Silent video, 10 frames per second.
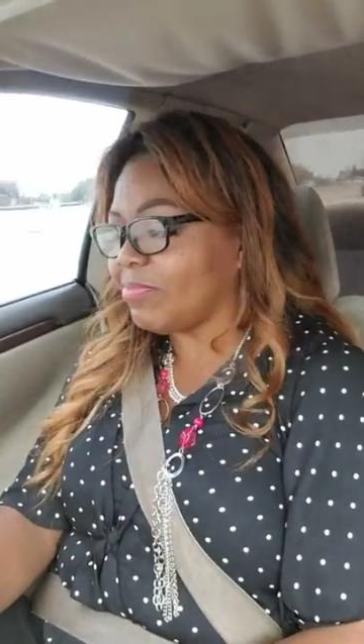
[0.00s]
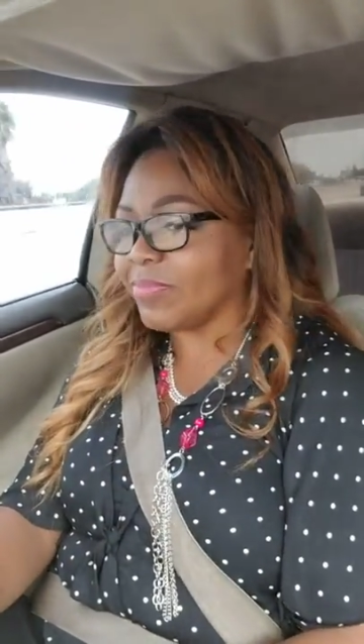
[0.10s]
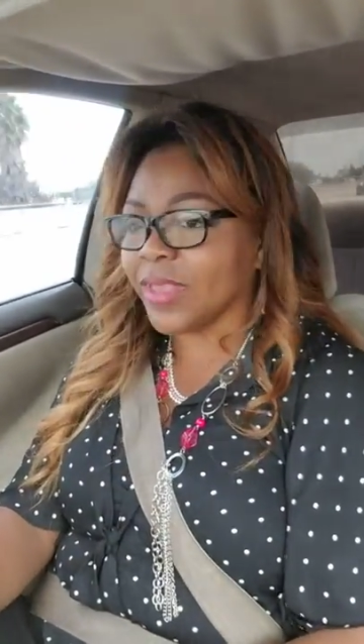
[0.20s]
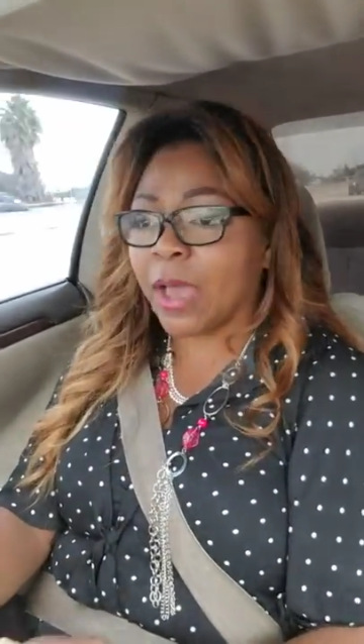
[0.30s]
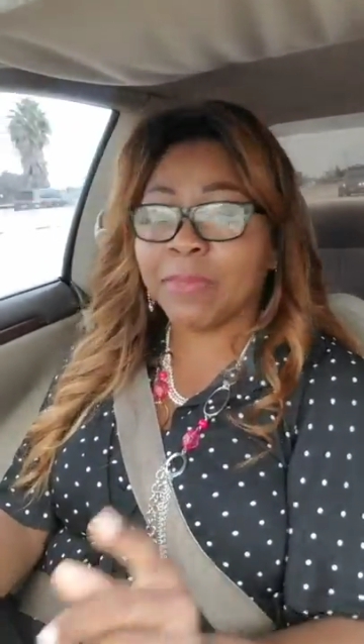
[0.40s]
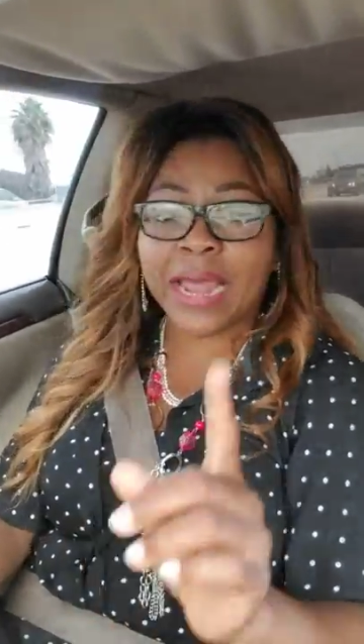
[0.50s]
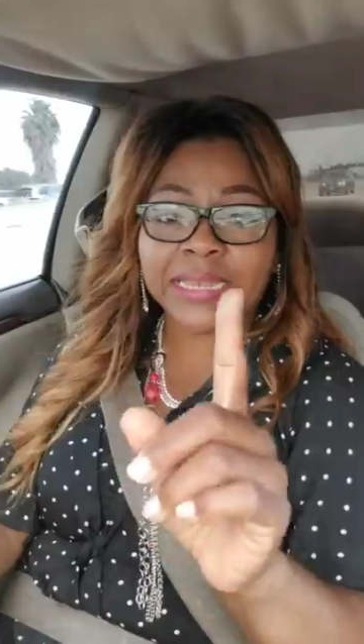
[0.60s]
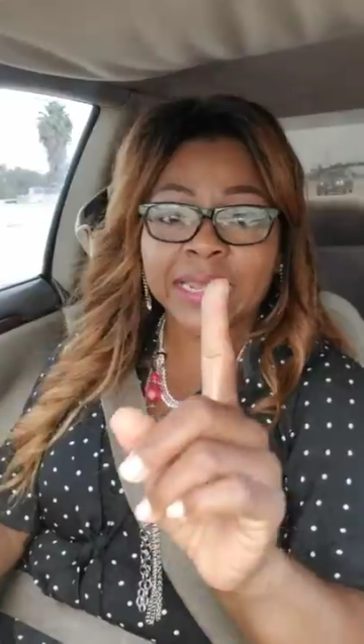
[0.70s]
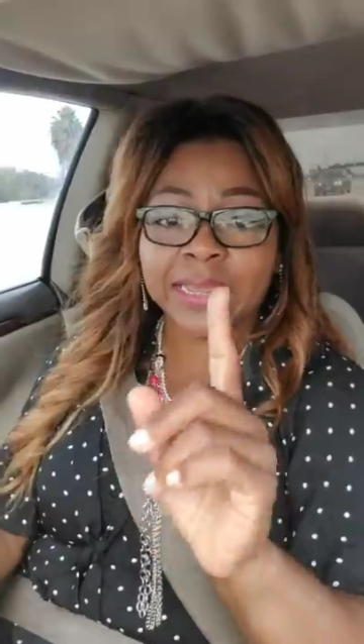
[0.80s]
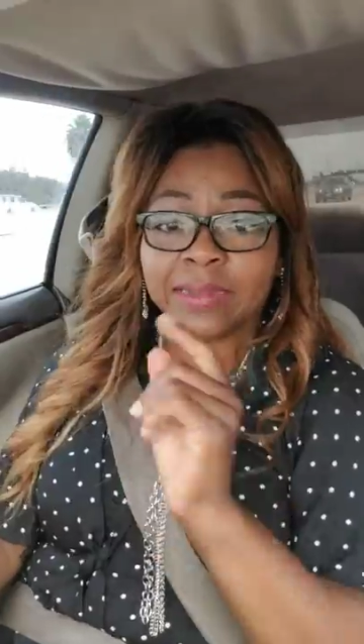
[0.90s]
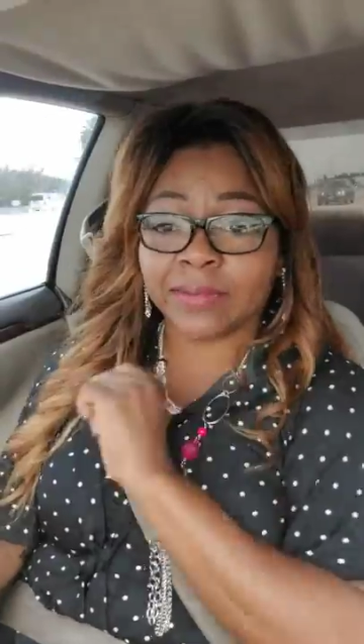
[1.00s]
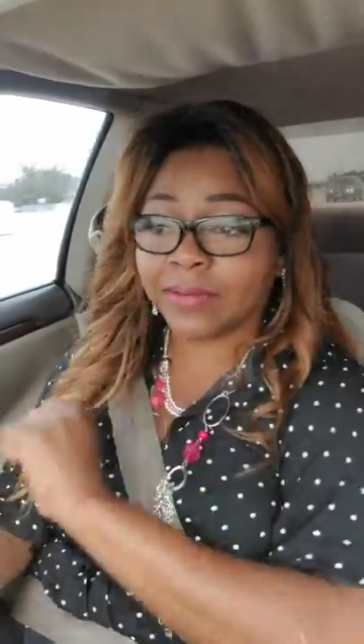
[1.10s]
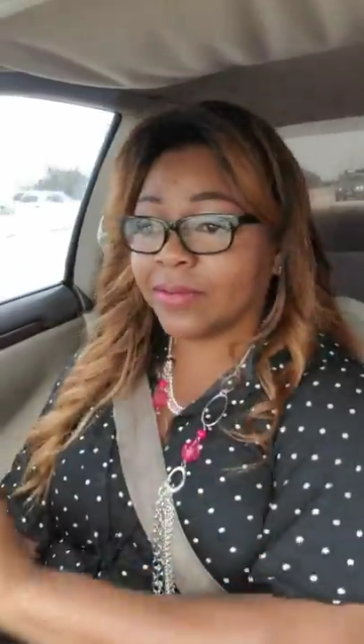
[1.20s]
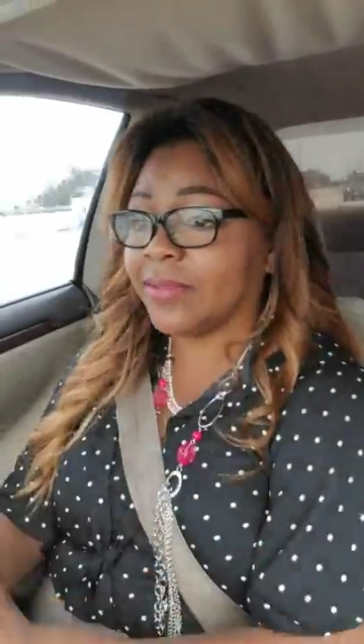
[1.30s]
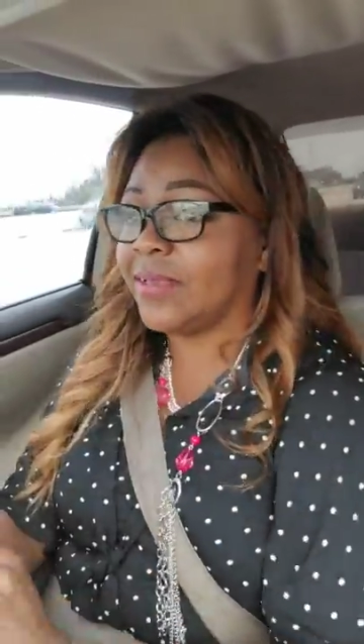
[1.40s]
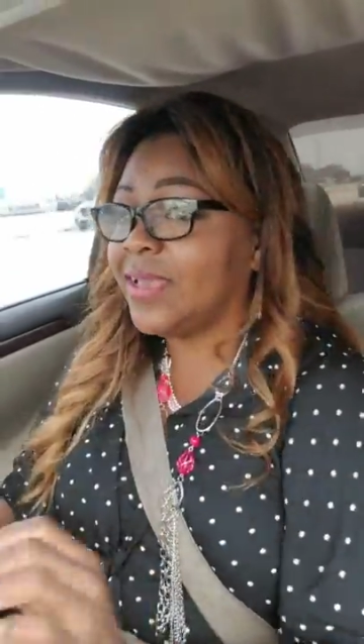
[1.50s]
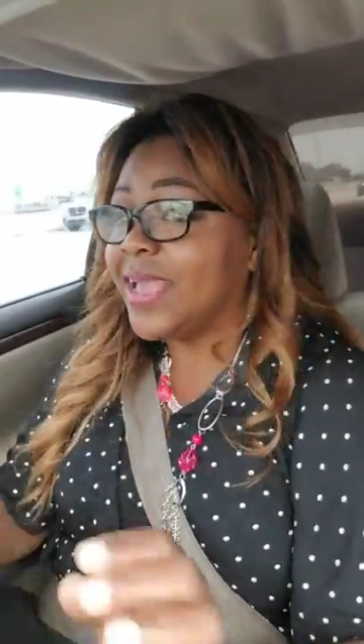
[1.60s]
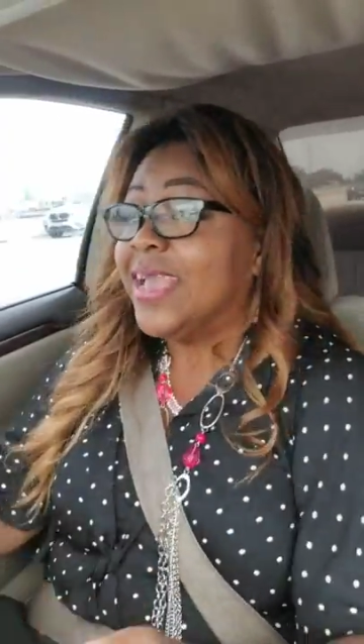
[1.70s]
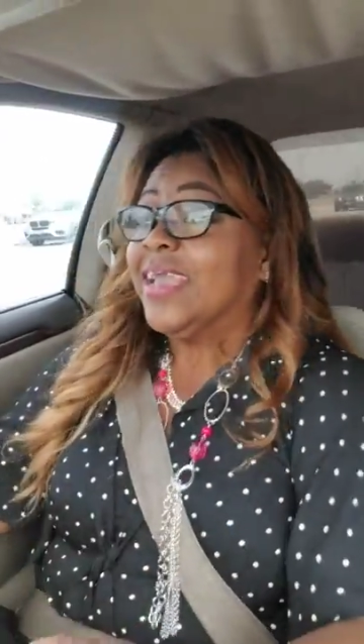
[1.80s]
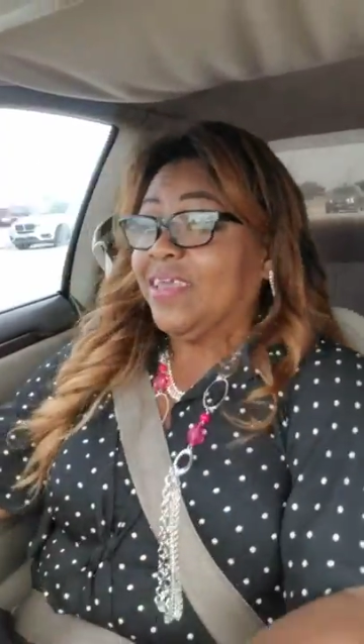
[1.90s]
I'm not
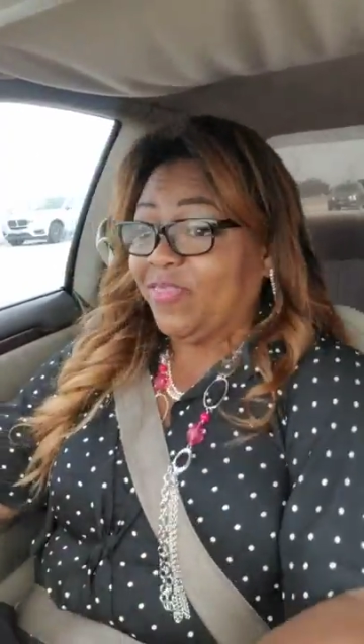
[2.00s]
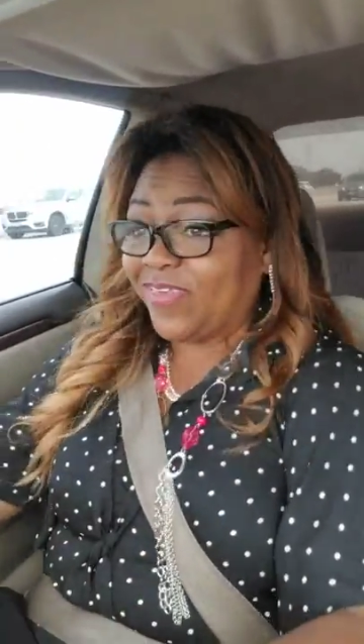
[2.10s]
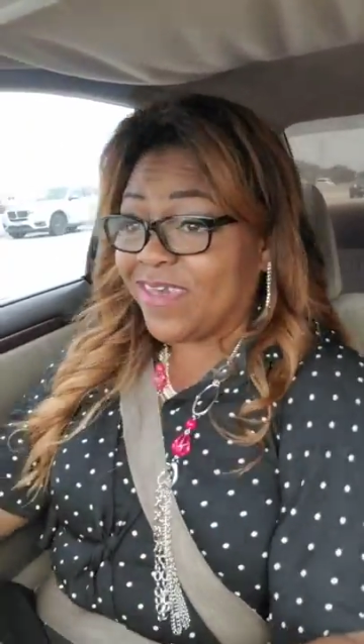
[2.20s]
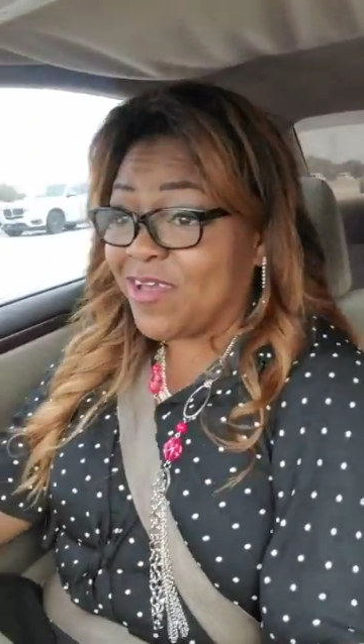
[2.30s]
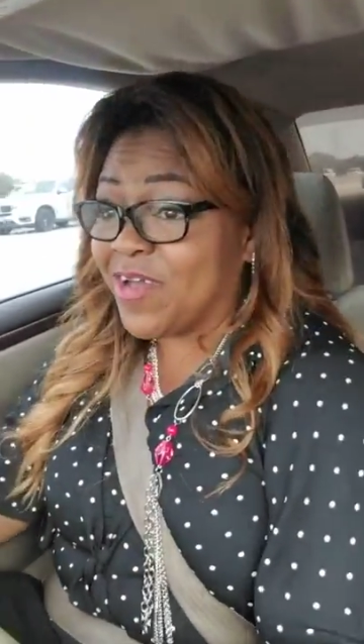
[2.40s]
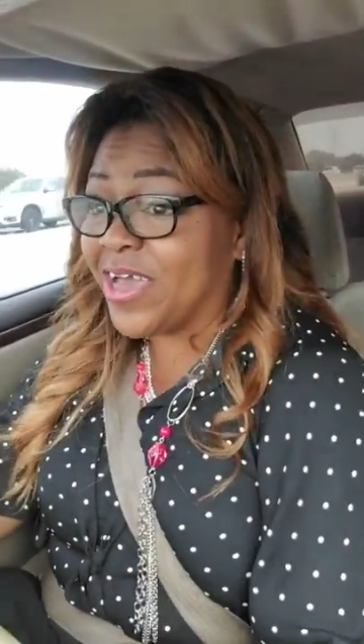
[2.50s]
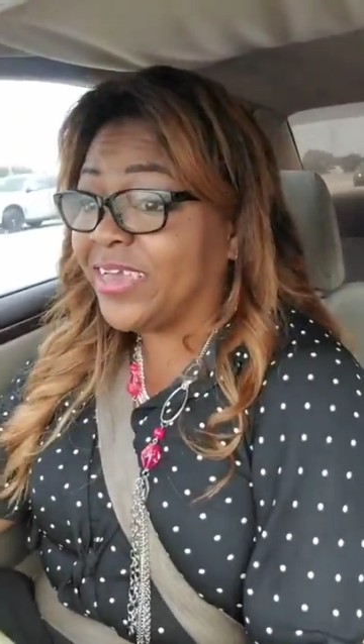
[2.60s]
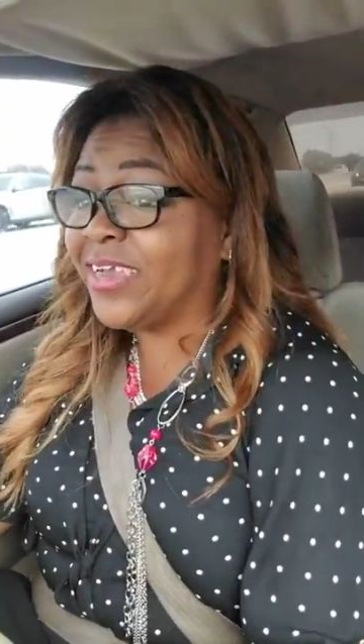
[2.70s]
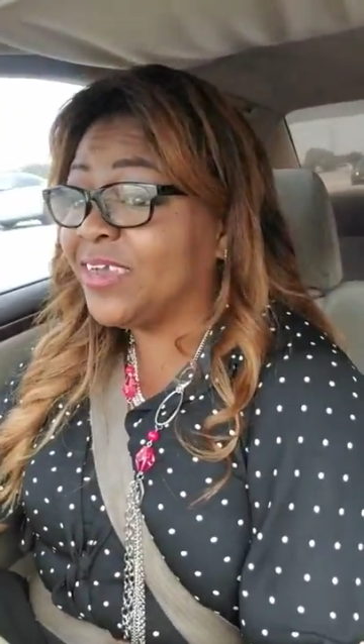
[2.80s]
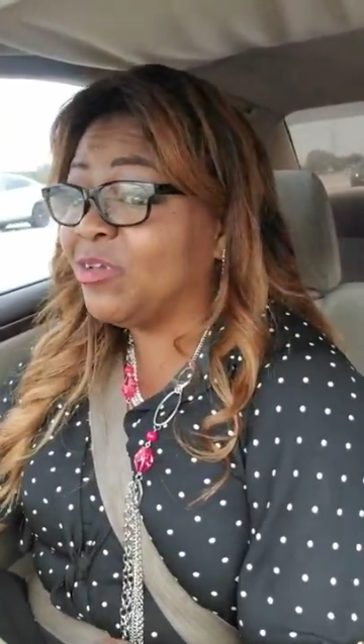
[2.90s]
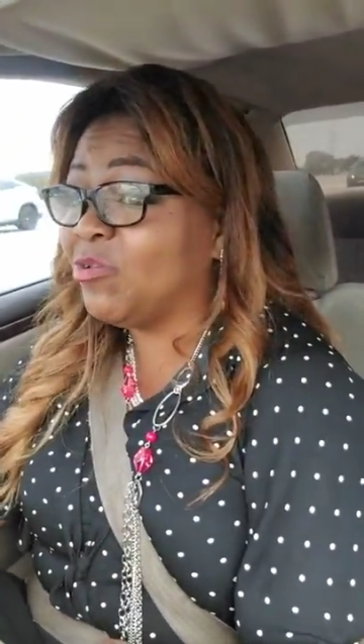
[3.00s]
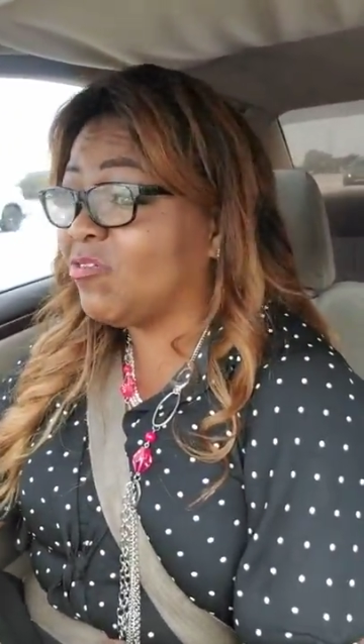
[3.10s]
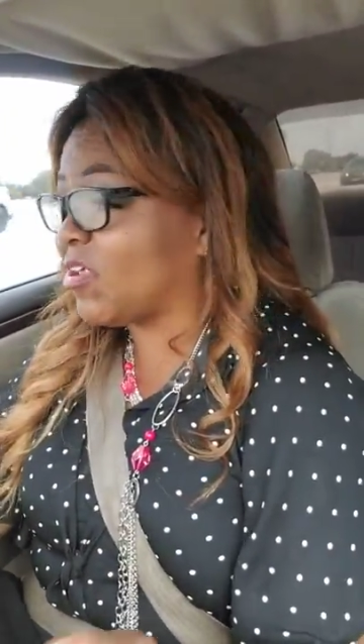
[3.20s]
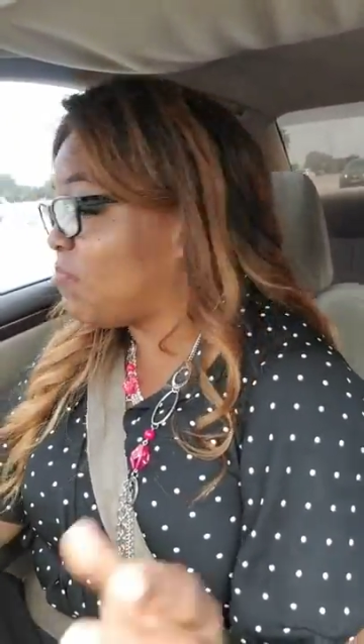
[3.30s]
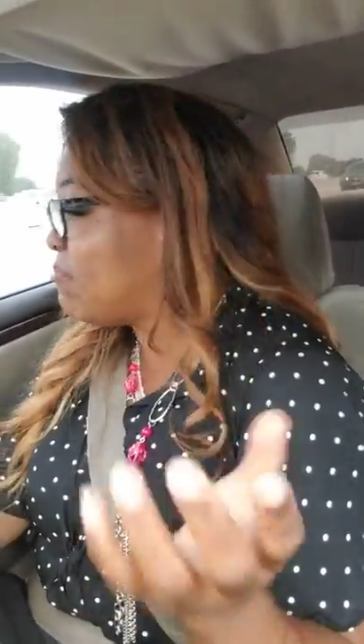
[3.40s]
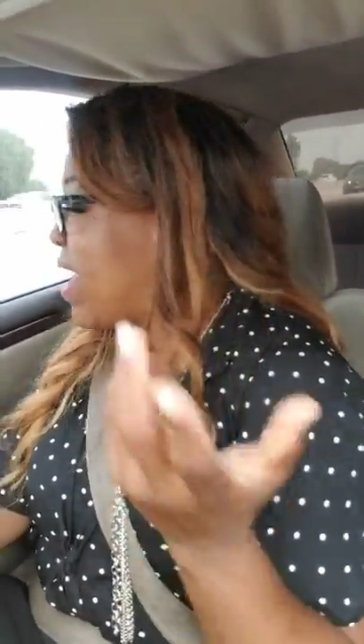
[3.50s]
done. There are hills and